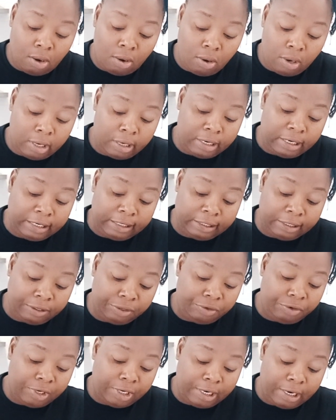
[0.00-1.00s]
all these
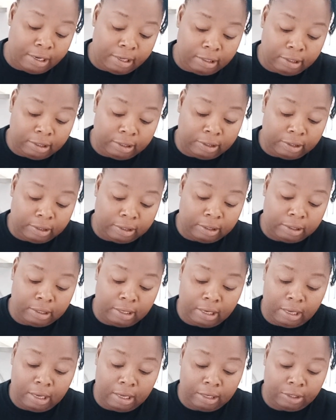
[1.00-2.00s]
ingredients,
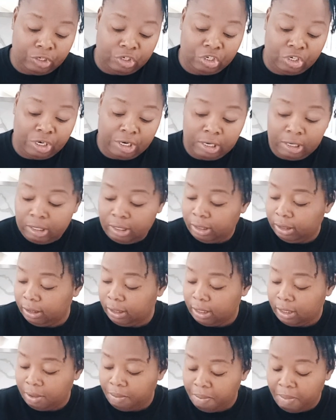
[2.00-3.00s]
the
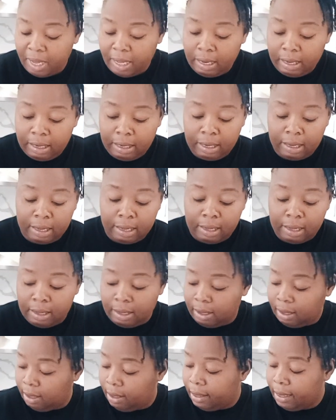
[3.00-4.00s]
cheese and the milk
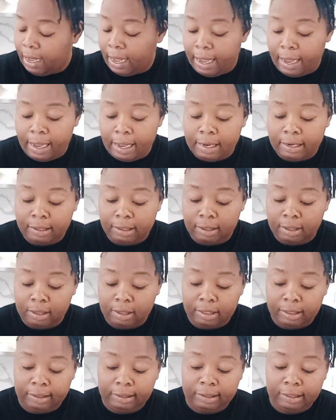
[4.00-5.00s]

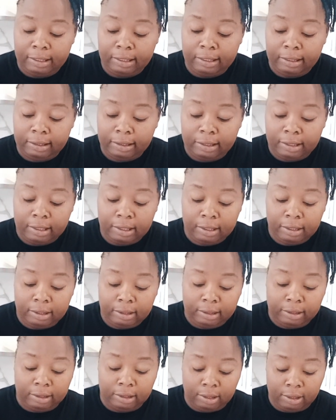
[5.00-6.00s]
and the
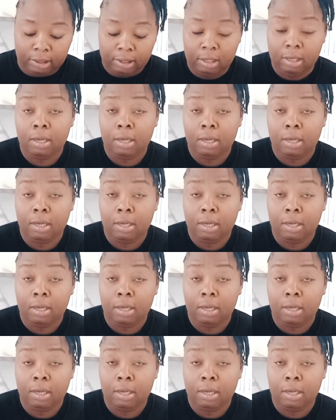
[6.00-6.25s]
seasonings,